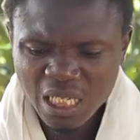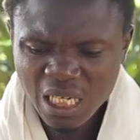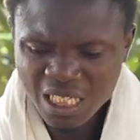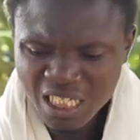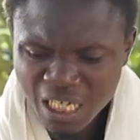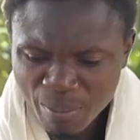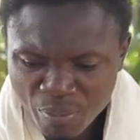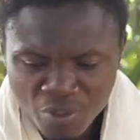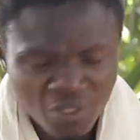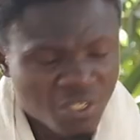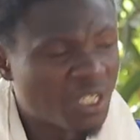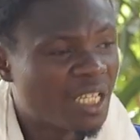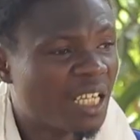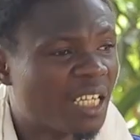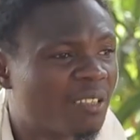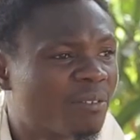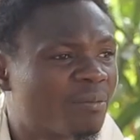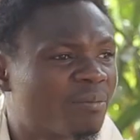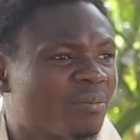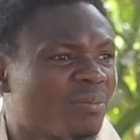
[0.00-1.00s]
a champion si
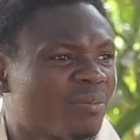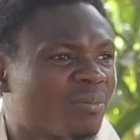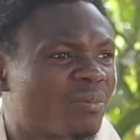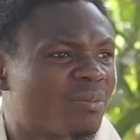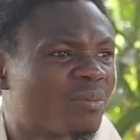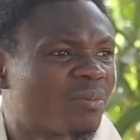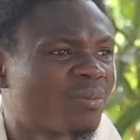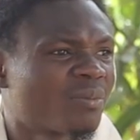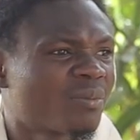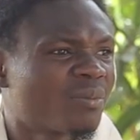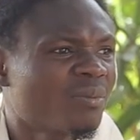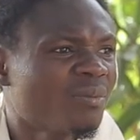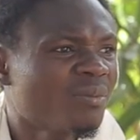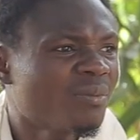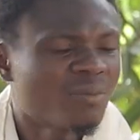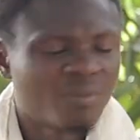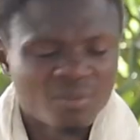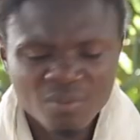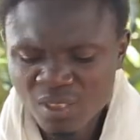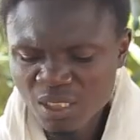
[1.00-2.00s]
ya
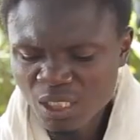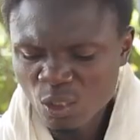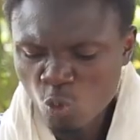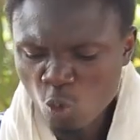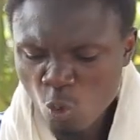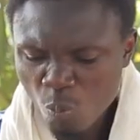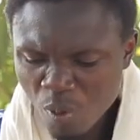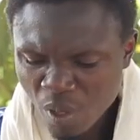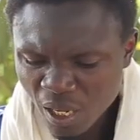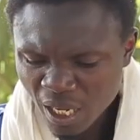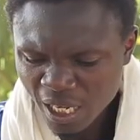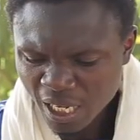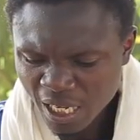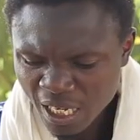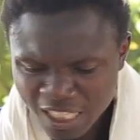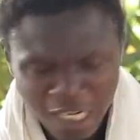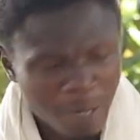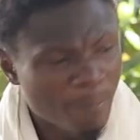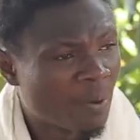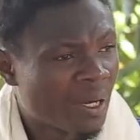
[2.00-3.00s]
upe
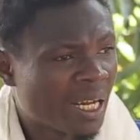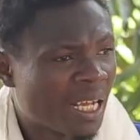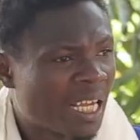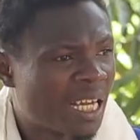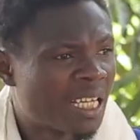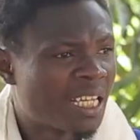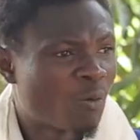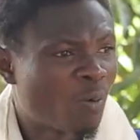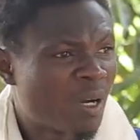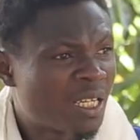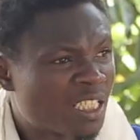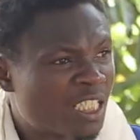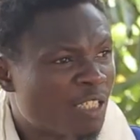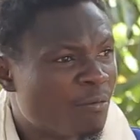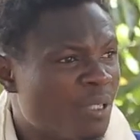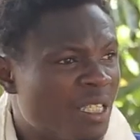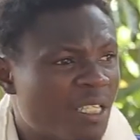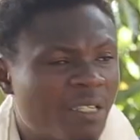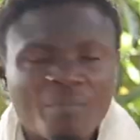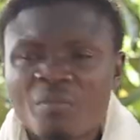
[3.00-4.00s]
a champion ya de one
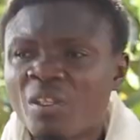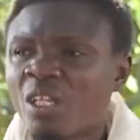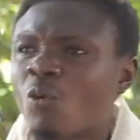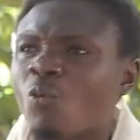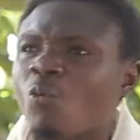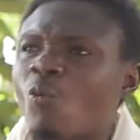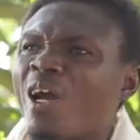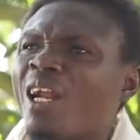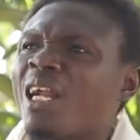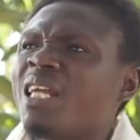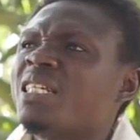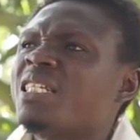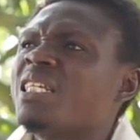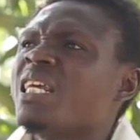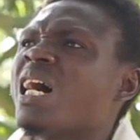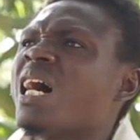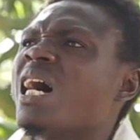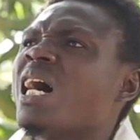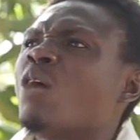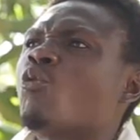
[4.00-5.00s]
tv one
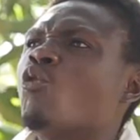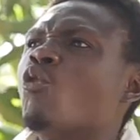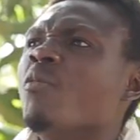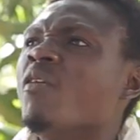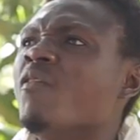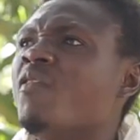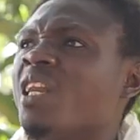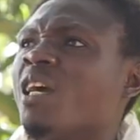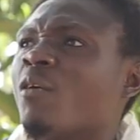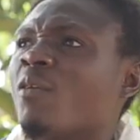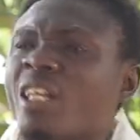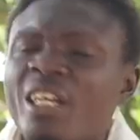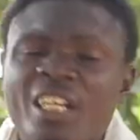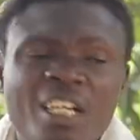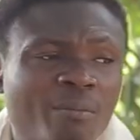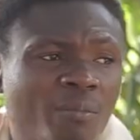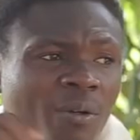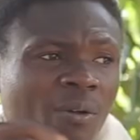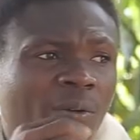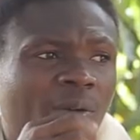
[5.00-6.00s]
antia ko bi fi le kwata
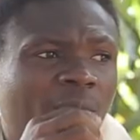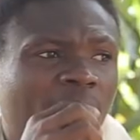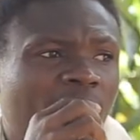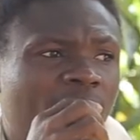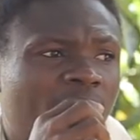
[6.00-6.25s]
champion